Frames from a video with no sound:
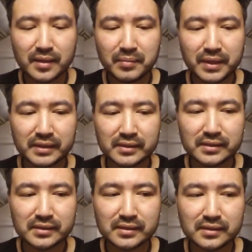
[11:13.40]

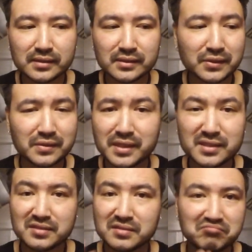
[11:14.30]
but during
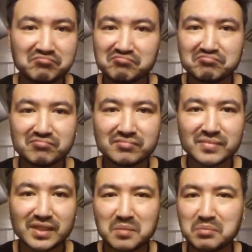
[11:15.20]
this,
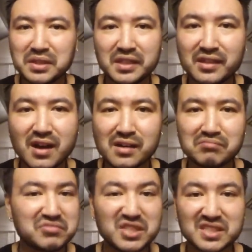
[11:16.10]
completely
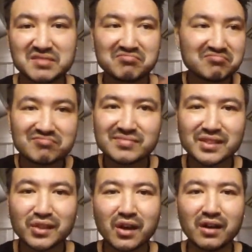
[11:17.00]
gone, just
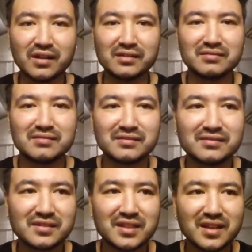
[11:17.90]
gone.
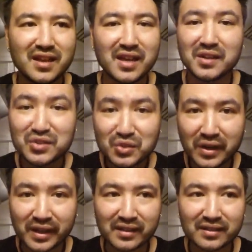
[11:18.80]
And it's
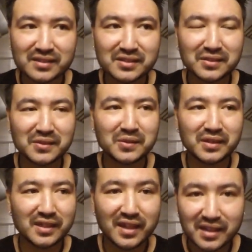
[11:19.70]
great. So,
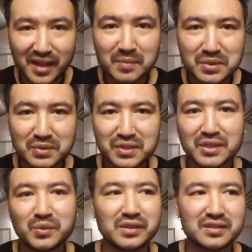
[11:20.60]
and it helps you
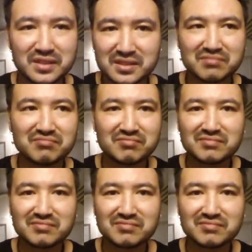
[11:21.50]
deal with just